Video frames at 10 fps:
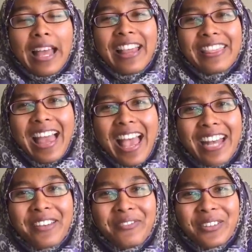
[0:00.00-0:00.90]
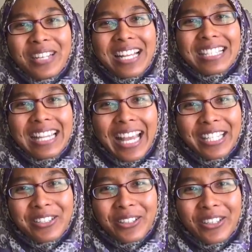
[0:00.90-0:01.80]
And then a few days
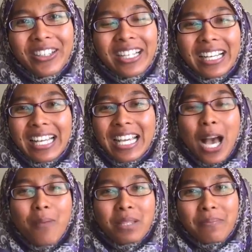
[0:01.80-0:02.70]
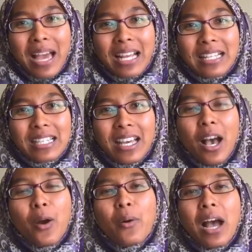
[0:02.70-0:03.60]
later, he comes back and said,
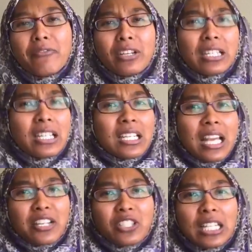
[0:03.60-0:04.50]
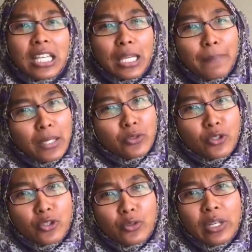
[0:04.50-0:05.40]
oh, I've already actually emailed
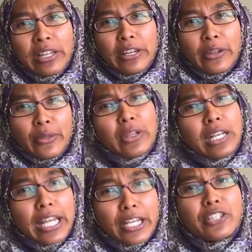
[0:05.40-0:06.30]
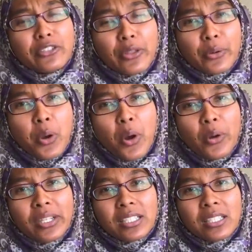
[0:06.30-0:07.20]
you the link to the
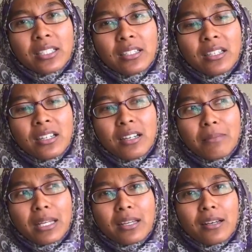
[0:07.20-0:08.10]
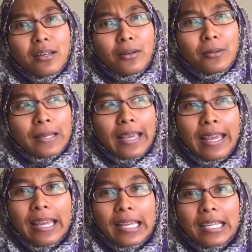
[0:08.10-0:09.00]
course. I'm like,
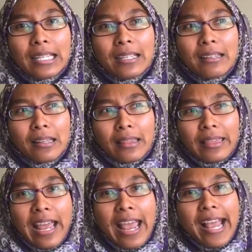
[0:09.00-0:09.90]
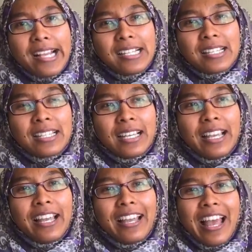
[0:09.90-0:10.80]
okay, thanks.
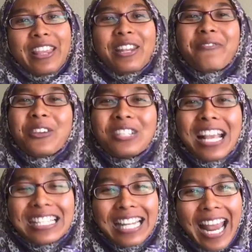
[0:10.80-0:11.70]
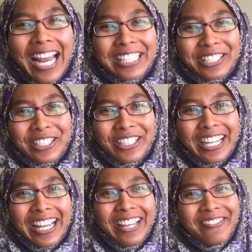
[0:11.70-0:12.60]
And then a few days later,
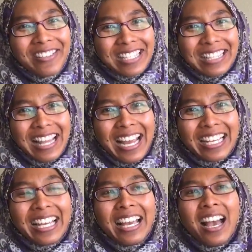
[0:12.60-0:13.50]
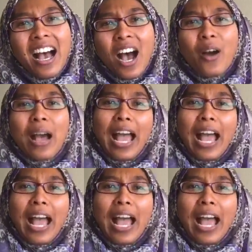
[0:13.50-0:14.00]
he was like, oh,